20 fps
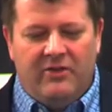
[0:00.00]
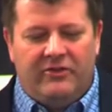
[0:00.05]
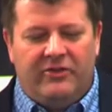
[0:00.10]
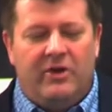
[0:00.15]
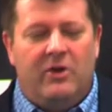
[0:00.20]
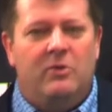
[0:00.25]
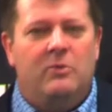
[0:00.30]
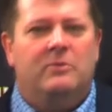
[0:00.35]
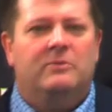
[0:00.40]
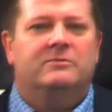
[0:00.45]

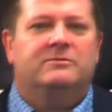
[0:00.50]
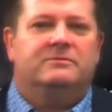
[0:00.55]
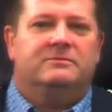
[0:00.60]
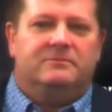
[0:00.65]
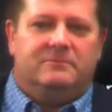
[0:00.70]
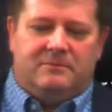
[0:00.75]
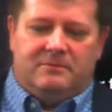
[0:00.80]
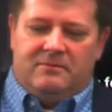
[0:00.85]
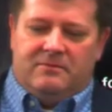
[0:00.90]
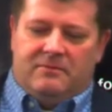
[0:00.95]
So
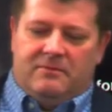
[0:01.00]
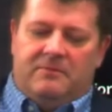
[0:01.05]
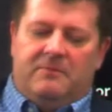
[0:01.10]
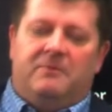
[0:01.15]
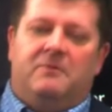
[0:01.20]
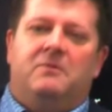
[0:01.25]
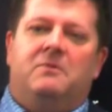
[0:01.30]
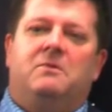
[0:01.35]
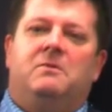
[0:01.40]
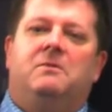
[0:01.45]

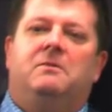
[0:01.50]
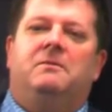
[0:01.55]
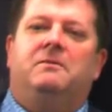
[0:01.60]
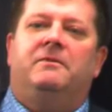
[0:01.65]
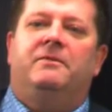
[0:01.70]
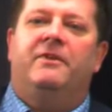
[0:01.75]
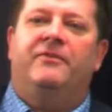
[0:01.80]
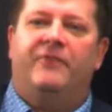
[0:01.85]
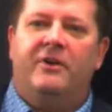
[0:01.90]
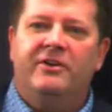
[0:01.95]

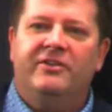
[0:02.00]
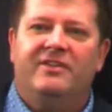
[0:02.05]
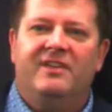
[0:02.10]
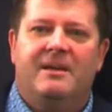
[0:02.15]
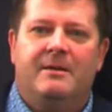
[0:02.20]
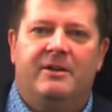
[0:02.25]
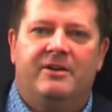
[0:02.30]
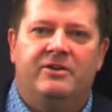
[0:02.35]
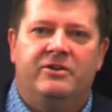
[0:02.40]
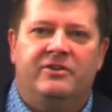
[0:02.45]
the first
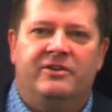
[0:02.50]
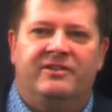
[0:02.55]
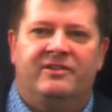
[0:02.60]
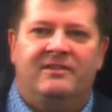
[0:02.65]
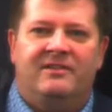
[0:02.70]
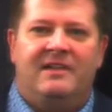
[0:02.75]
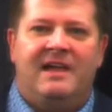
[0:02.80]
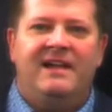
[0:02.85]
thing I'm going to do is,